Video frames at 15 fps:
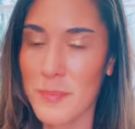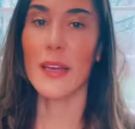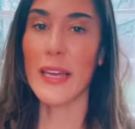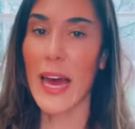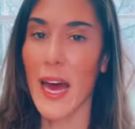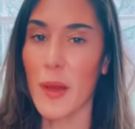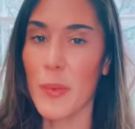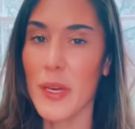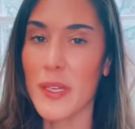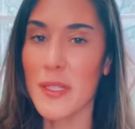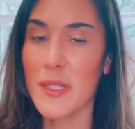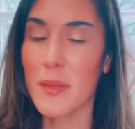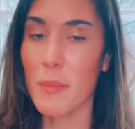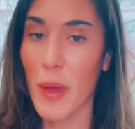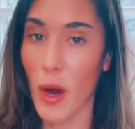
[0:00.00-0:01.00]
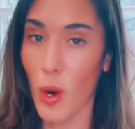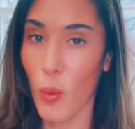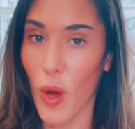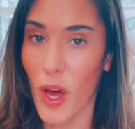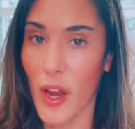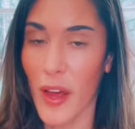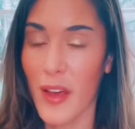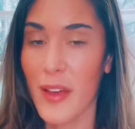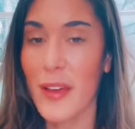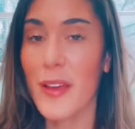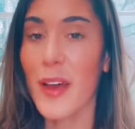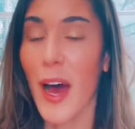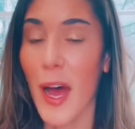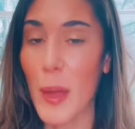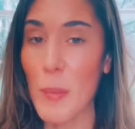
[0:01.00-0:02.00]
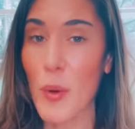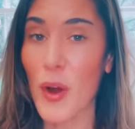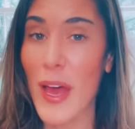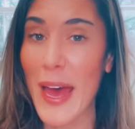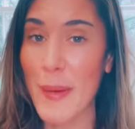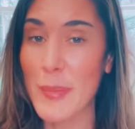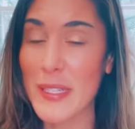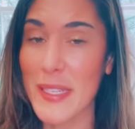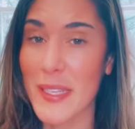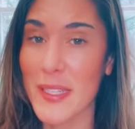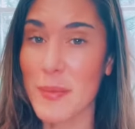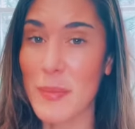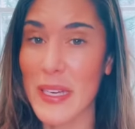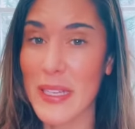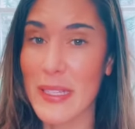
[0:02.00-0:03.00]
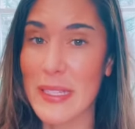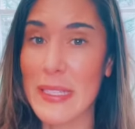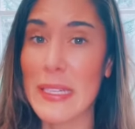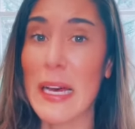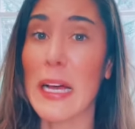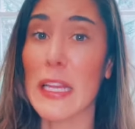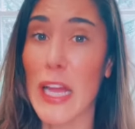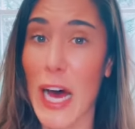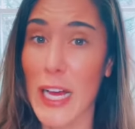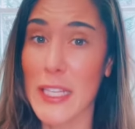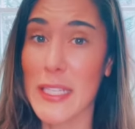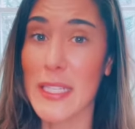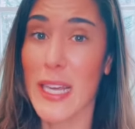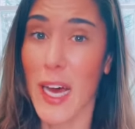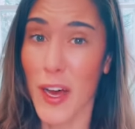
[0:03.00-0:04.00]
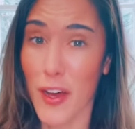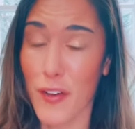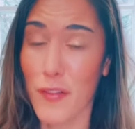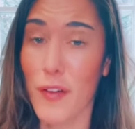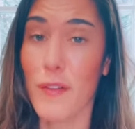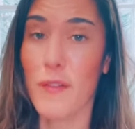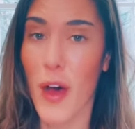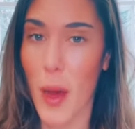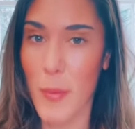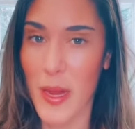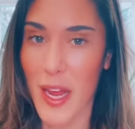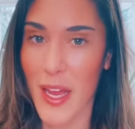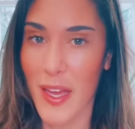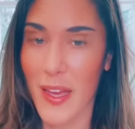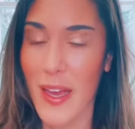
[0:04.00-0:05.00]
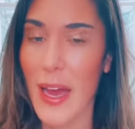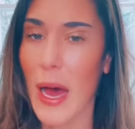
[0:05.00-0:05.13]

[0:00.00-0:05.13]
Cannabis, marijuana. Hyperemesis means lots of vomiting.